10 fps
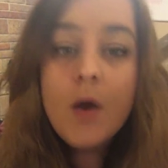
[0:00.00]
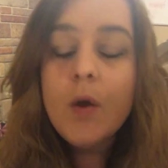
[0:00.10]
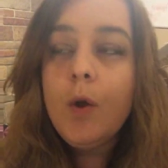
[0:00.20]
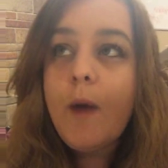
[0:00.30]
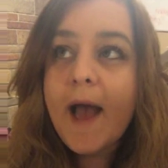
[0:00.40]

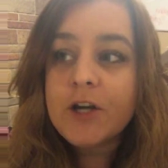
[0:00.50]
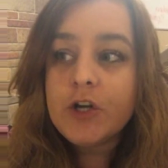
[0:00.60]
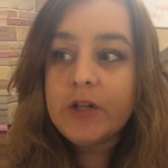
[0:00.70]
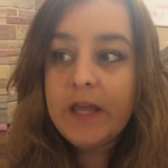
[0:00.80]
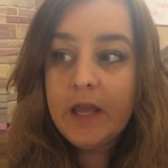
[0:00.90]
who
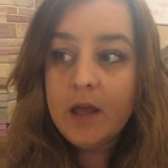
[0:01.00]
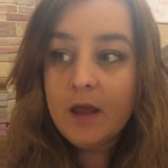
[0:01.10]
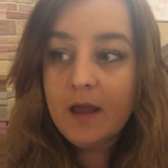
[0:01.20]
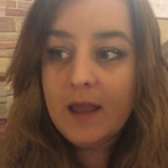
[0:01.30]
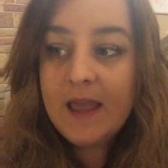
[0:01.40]
actually
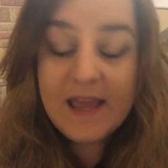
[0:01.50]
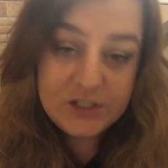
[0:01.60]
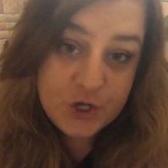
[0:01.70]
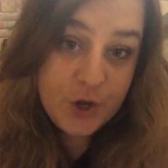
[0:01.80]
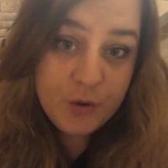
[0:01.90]
can get
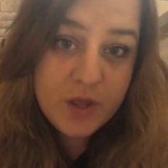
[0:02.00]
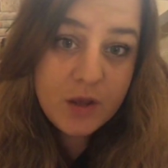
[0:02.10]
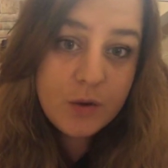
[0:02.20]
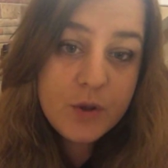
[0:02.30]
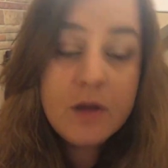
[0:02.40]
to know
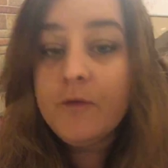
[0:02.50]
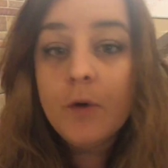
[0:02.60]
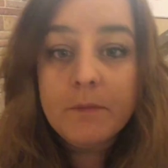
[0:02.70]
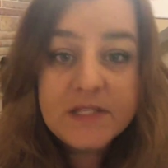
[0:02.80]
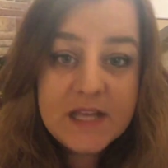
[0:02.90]
you, you can
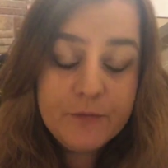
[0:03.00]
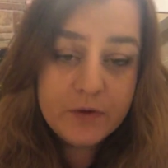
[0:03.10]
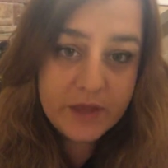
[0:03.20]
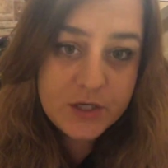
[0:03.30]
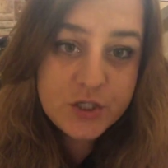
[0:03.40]
form a safe
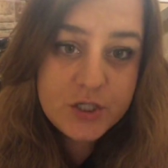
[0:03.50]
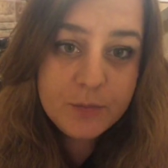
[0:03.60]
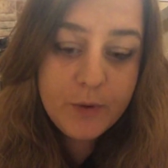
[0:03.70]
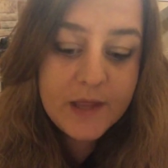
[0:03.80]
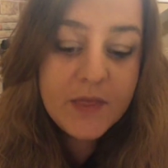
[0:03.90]

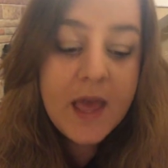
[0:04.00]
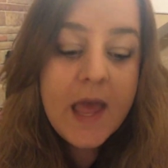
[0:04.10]
relationship with,